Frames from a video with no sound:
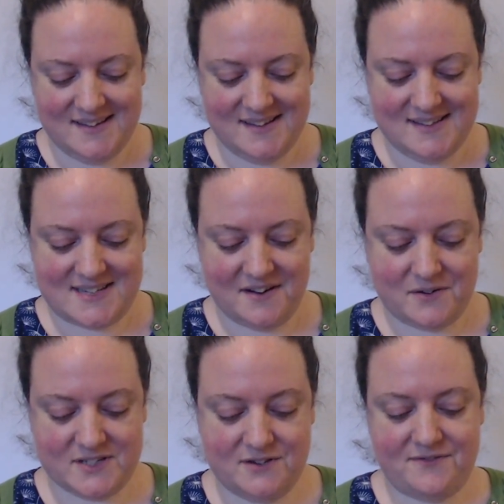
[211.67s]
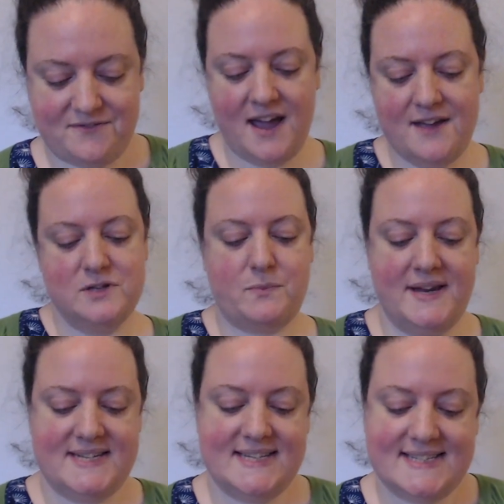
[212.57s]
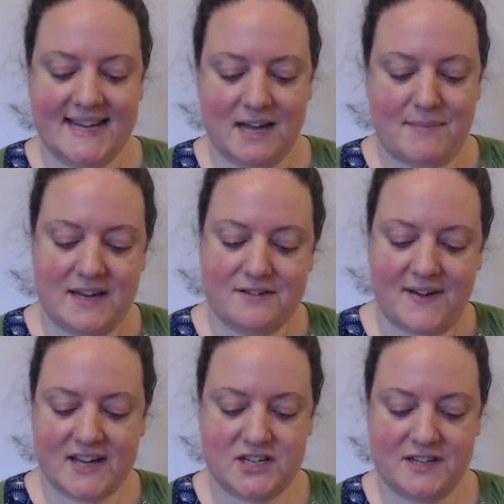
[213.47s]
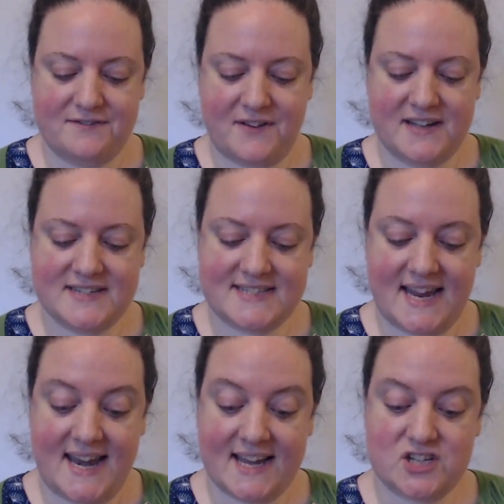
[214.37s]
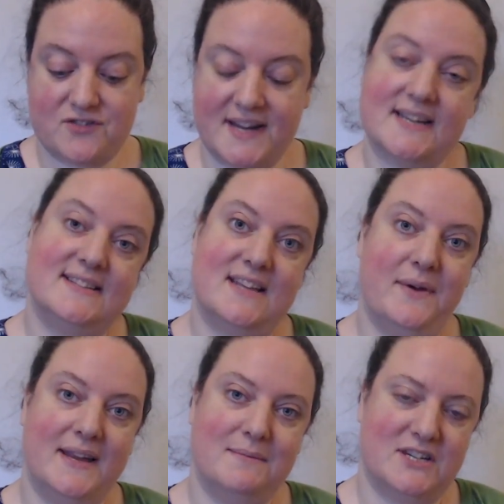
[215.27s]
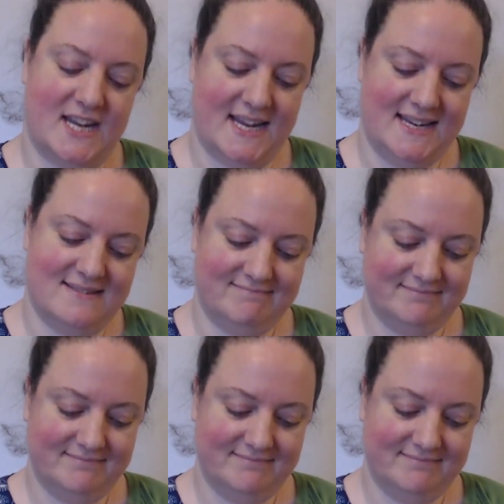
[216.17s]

So question five was, when did Singer manufacture the first electric sewing machine?